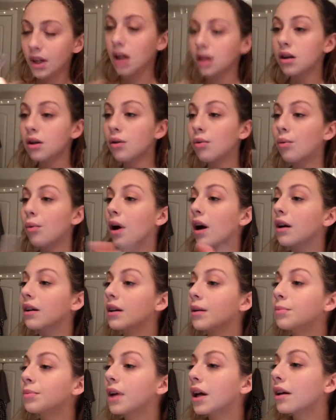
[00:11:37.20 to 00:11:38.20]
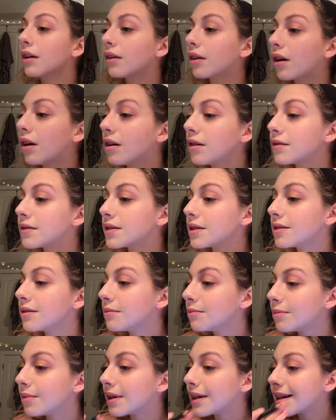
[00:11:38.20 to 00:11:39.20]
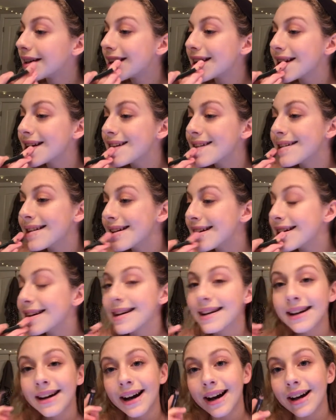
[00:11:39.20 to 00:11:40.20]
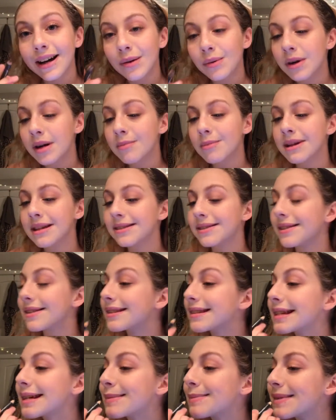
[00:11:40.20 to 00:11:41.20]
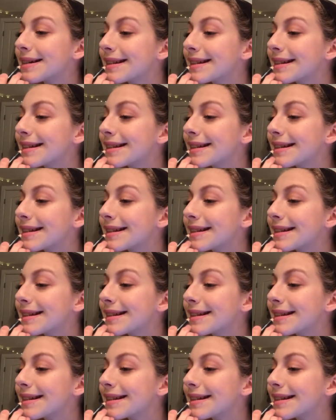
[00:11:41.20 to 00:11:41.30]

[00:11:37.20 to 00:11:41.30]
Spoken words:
I don't wear lip liner often, but I don't want to mess this up.